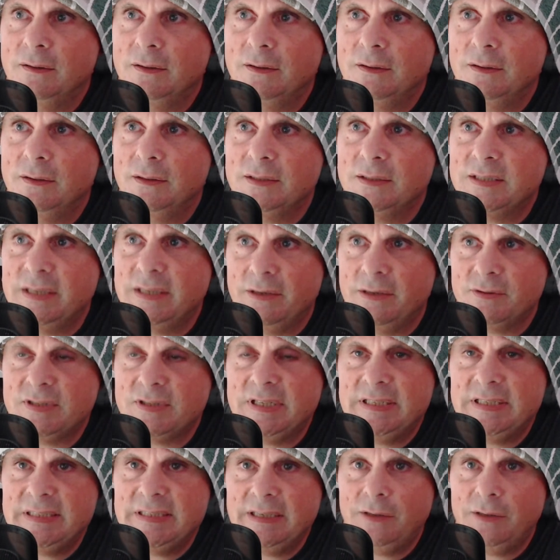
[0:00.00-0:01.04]

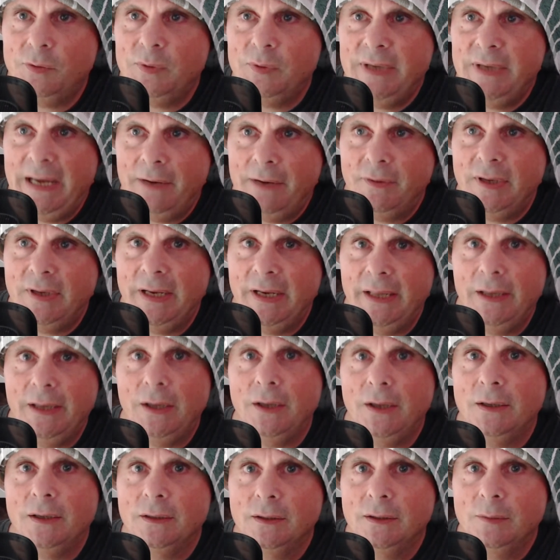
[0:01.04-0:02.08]
Seriously Tickled
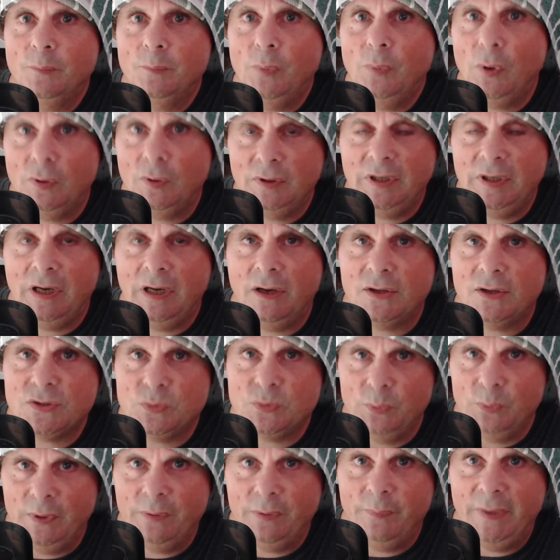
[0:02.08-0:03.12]
Calculator podcast
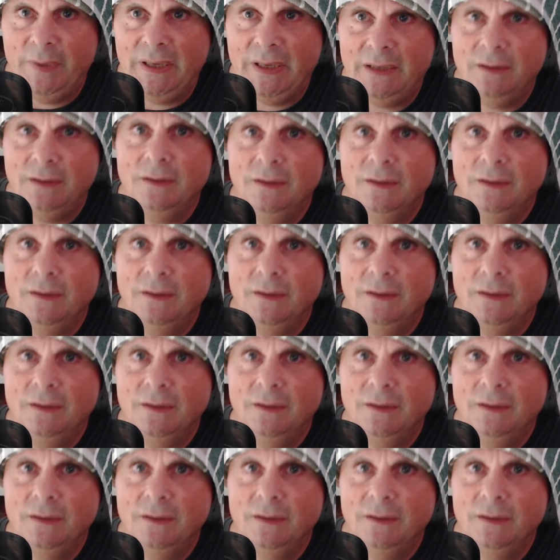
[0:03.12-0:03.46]
with me,